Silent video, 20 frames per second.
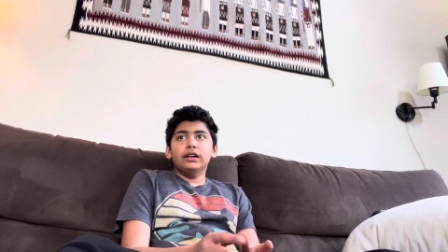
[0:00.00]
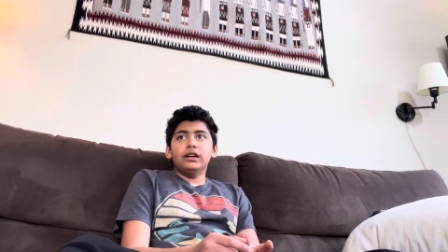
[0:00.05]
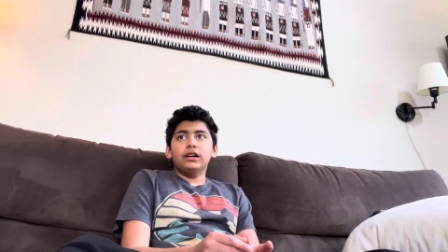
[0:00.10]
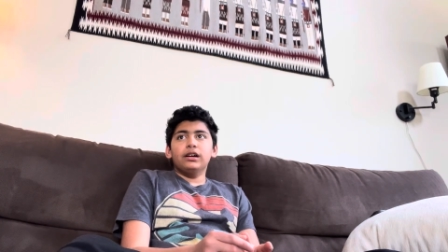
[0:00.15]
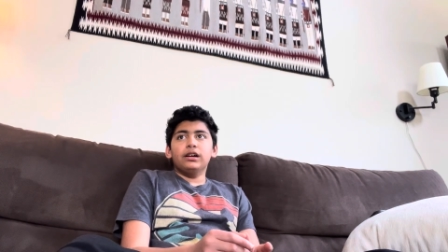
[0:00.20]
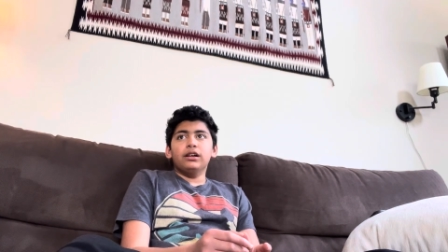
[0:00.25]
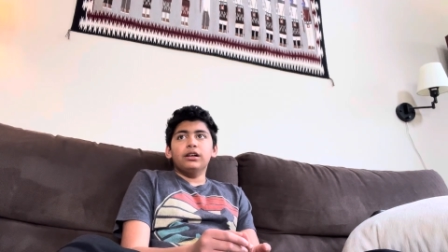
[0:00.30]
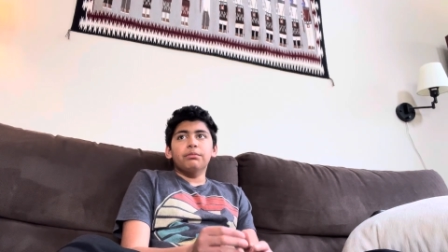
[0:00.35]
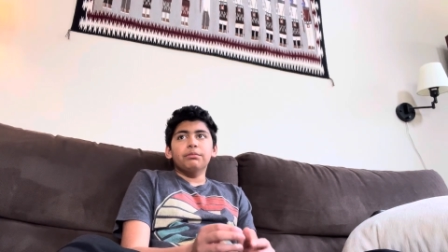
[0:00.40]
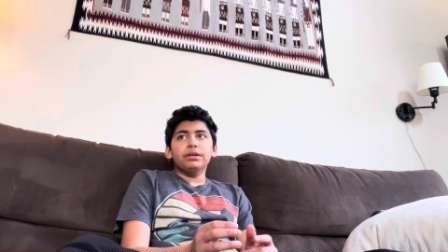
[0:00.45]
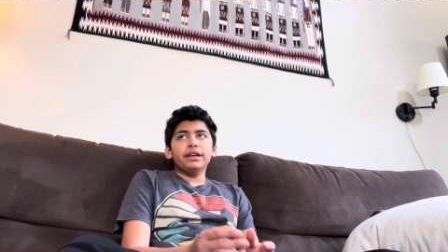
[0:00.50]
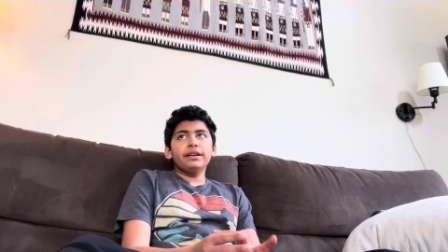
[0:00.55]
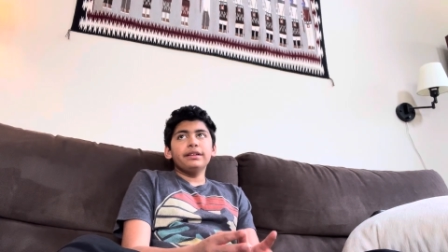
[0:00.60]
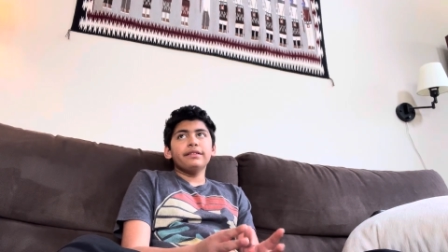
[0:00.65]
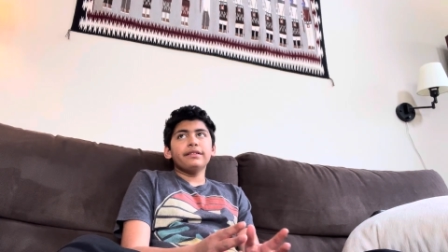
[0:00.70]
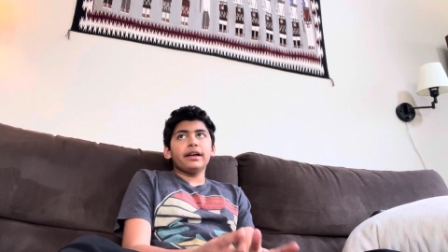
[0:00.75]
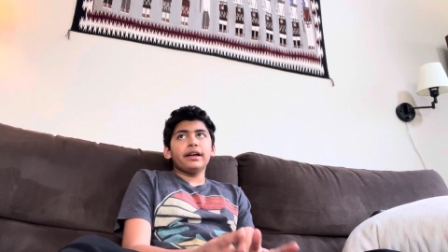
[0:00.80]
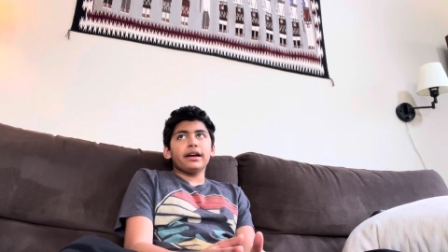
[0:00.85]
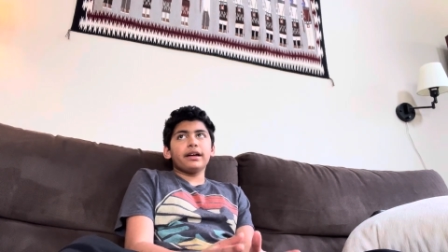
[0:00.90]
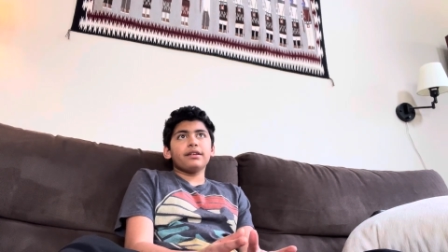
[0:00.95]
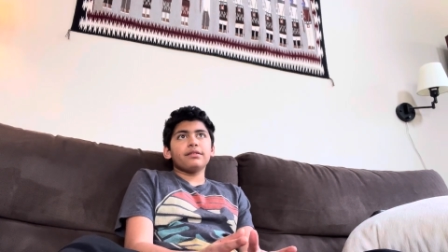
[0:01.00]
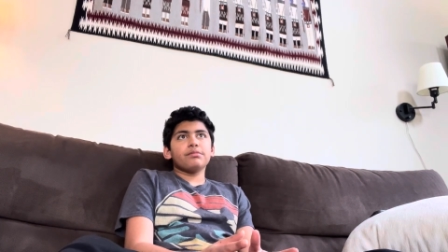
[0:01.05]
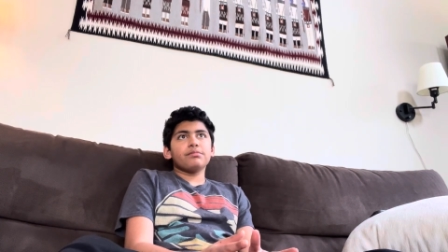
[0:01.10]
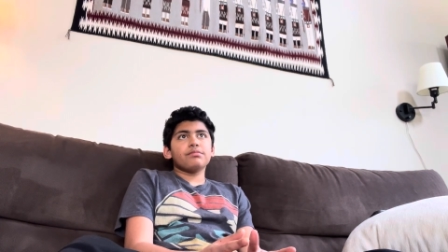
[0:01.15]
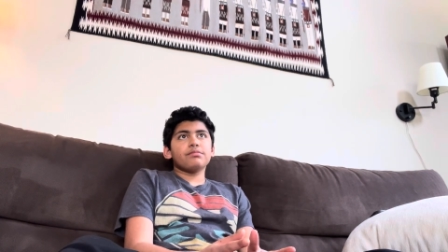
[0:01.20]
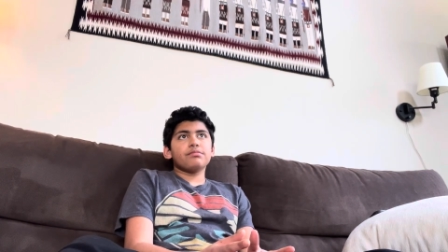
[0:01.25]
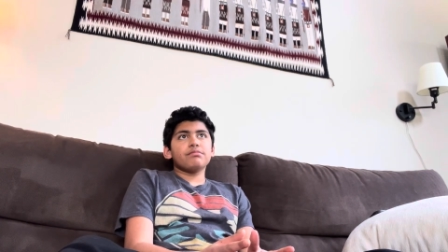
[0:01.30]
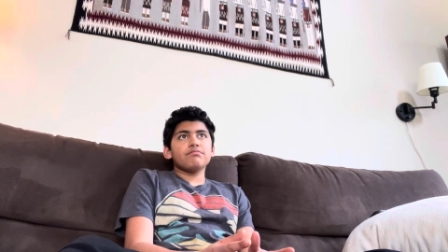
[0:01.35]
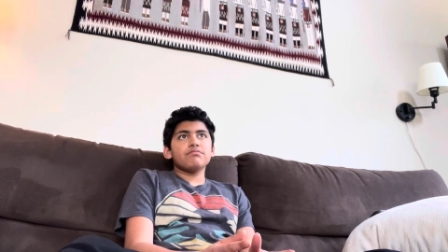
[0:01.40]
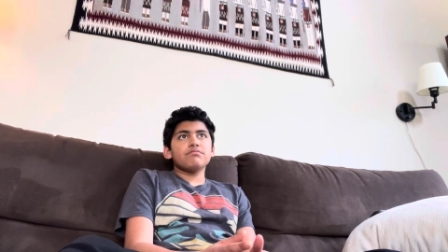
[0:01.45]
Um, in that
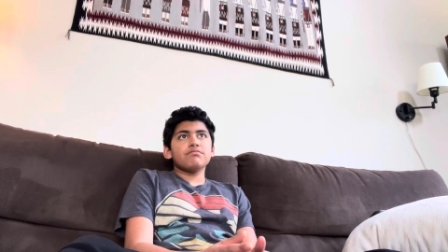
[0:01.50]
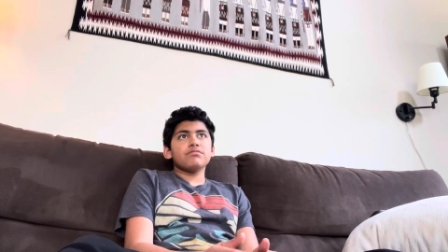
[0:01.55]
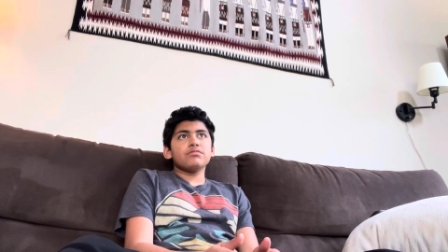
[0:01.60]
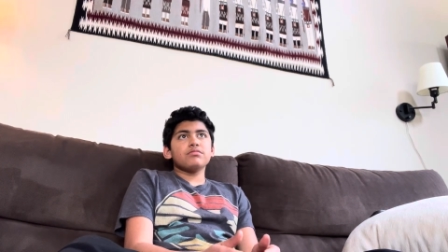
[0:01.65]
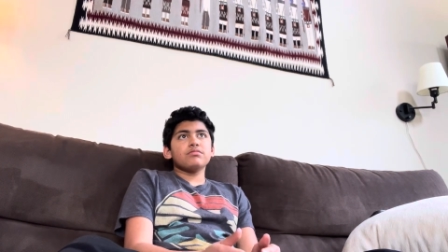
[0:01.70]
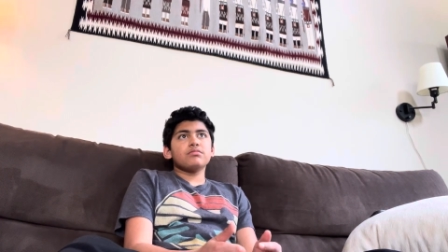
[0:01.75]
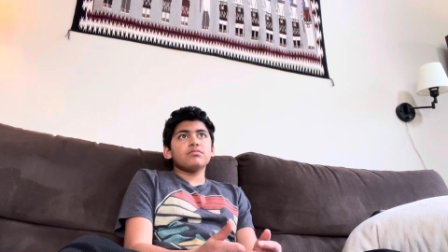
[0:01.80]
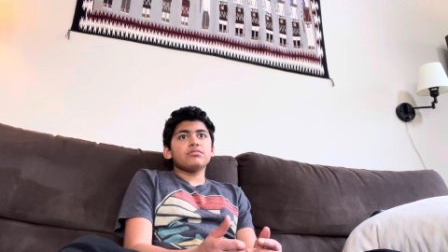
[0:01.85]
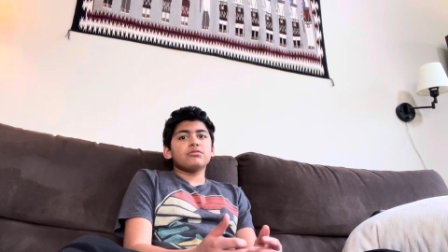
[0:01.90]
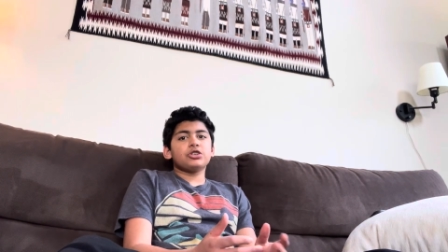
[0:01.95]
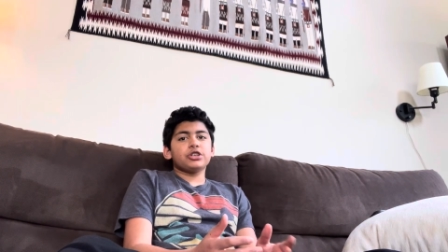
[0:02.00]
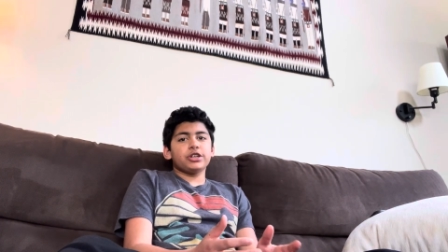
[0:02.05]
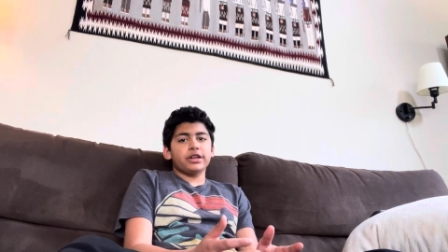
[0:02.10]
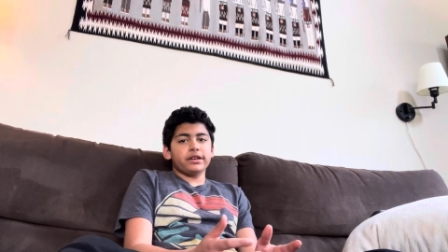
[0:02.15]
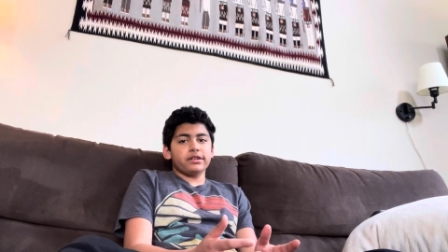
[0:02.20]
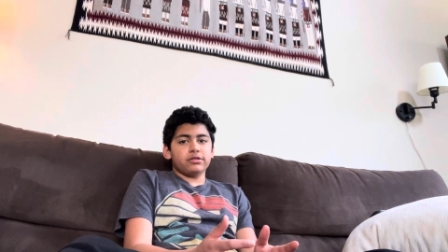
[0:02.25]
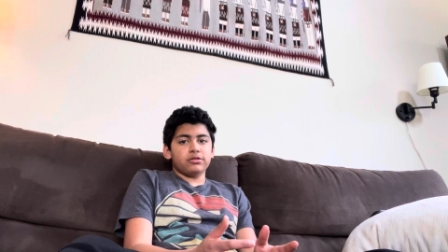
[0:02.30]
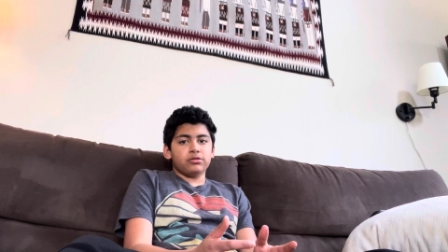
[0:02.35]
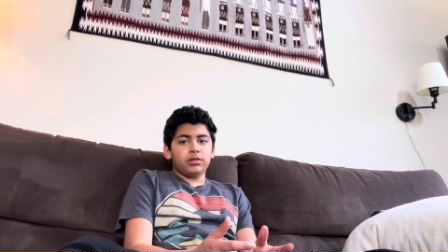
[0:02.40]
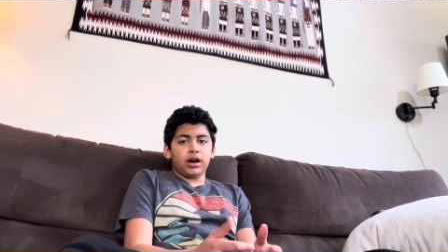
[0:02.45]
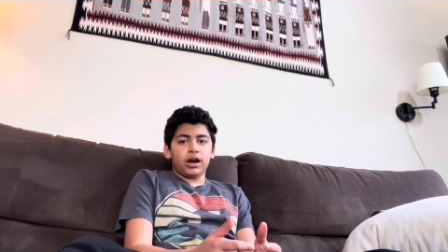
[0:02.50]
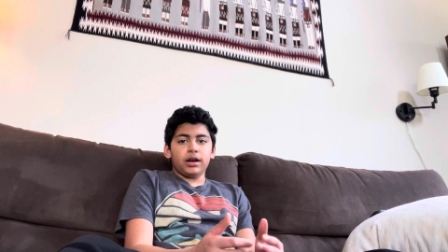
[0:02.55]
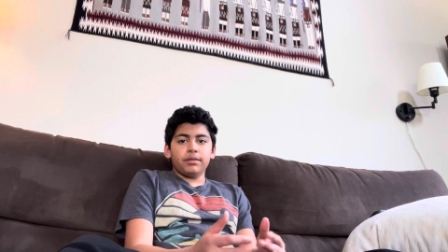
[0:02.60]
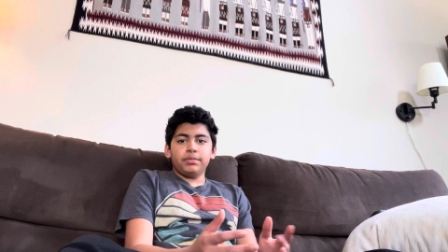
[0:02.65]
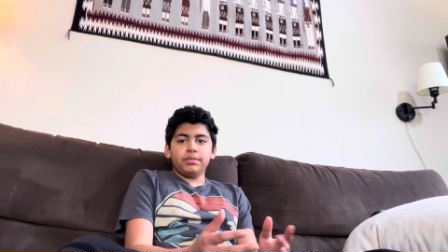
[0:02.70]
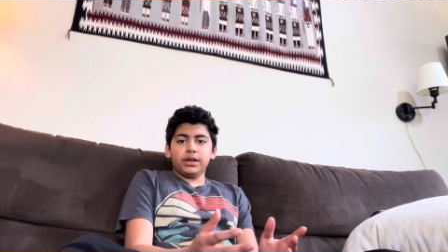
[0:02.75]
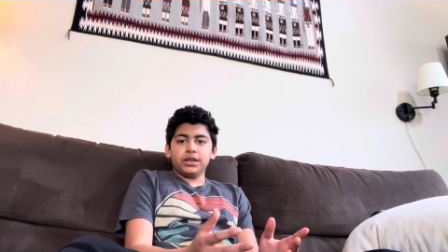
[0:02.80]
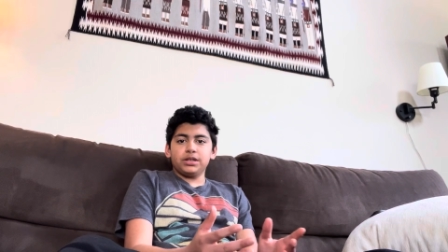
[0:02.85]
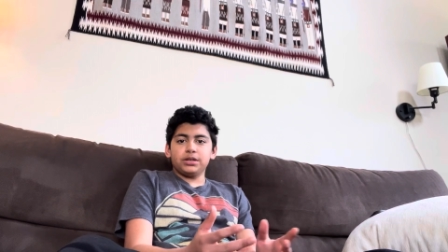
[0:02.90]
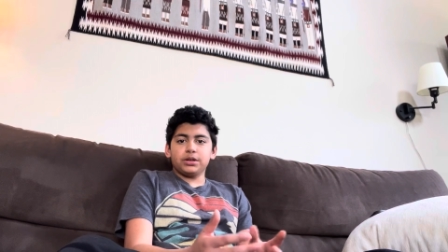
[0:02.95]
channel, I
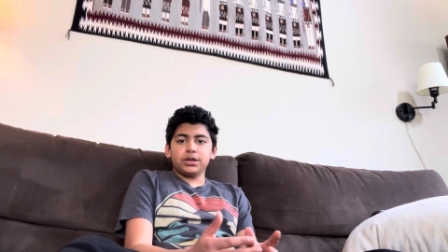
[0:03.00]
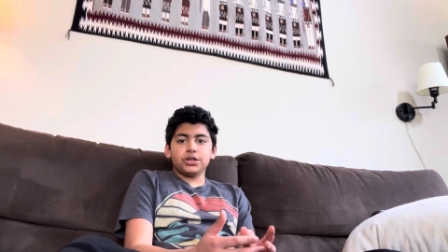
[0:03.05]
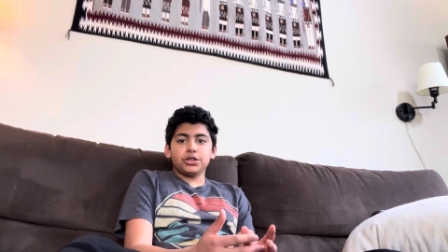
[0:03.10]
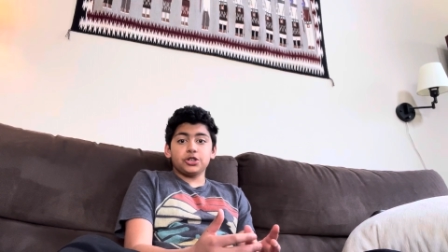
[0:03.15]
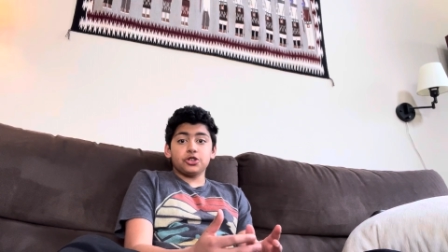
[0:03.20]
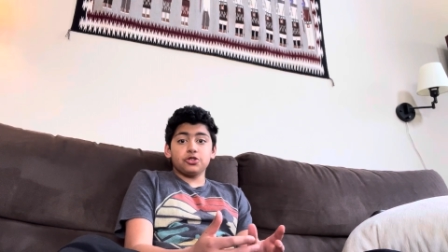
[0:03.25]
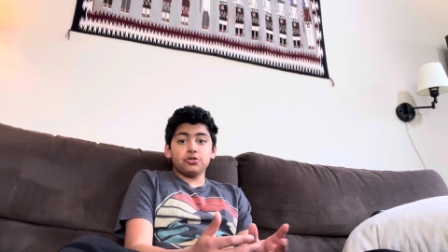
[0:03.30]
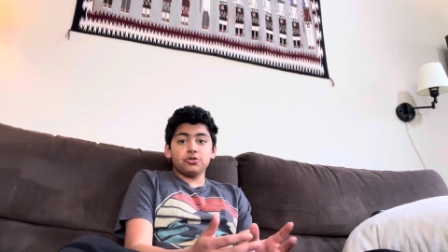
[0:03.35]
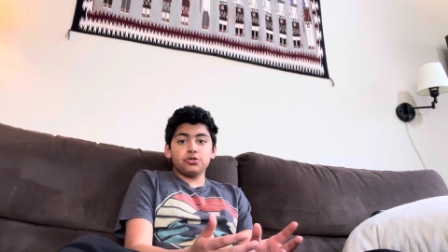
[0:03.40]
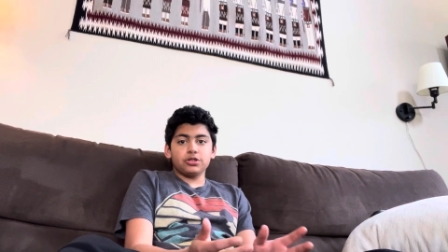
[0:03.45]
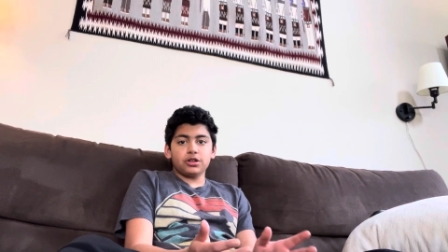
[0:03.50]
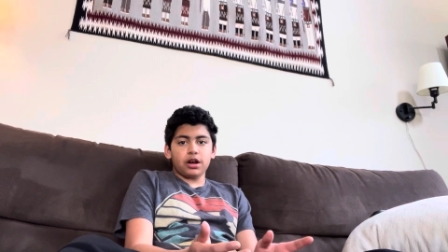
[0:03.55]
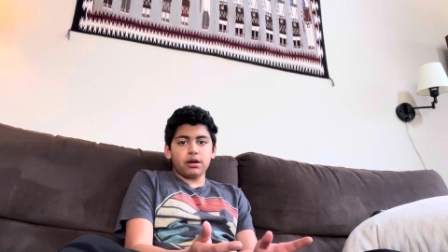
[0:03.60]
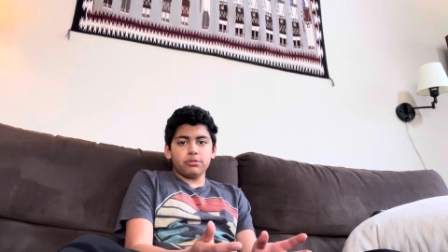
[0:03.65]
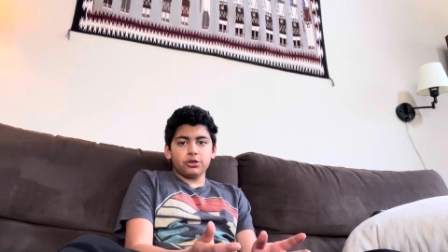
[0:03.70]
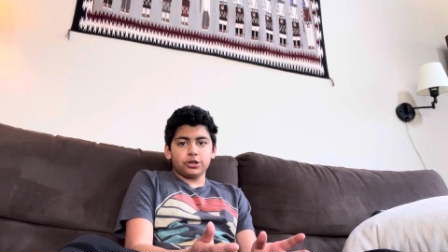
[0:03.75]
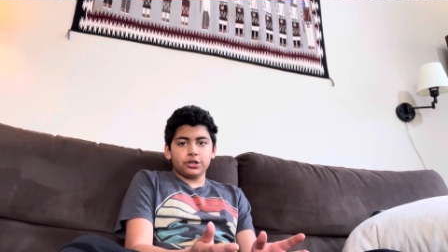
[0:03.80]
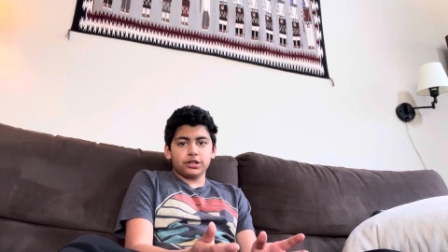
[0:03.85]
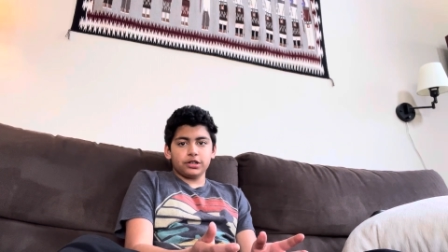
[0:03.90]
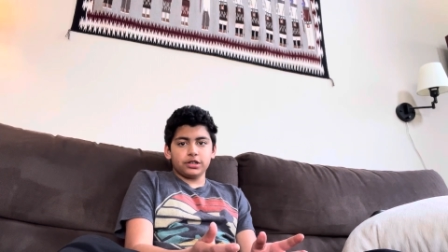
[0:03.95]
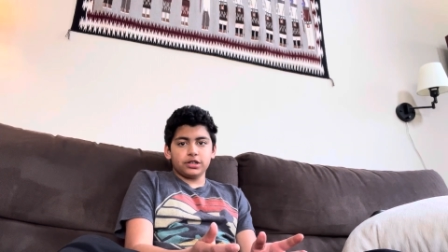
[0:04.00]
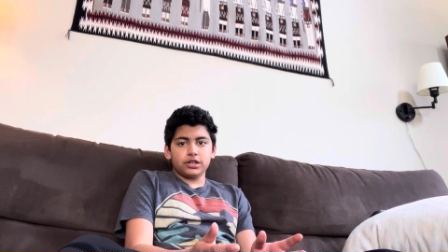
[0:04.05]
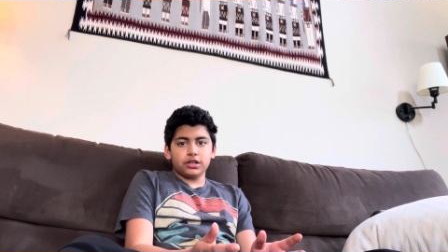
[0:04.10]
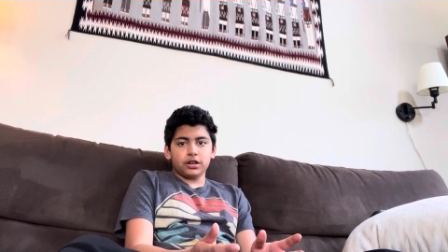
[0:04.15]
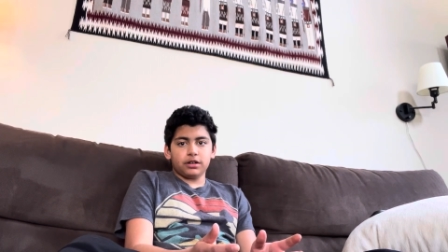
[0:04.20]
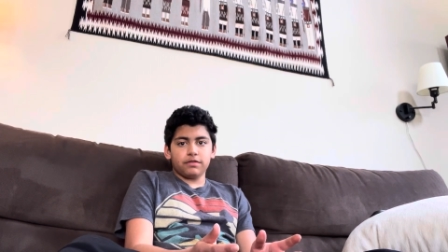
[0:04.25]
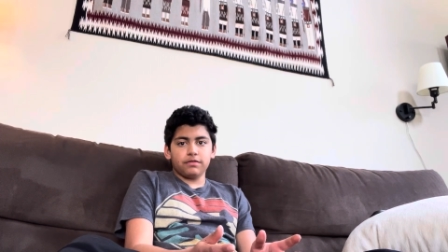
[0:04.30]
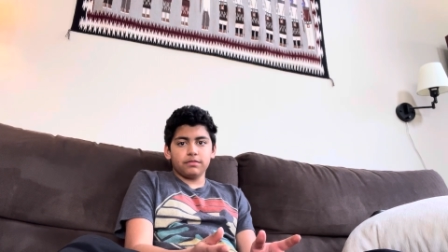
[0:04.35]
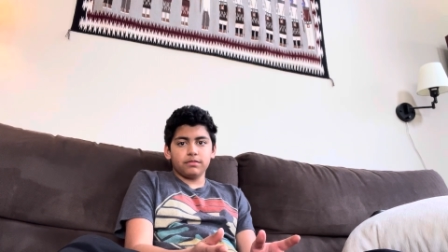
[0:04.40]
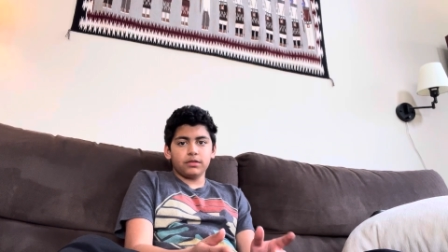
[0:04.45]
basically just do stop motion
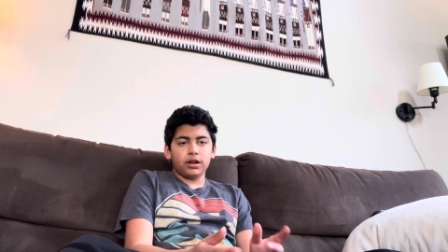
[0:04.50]
stuff.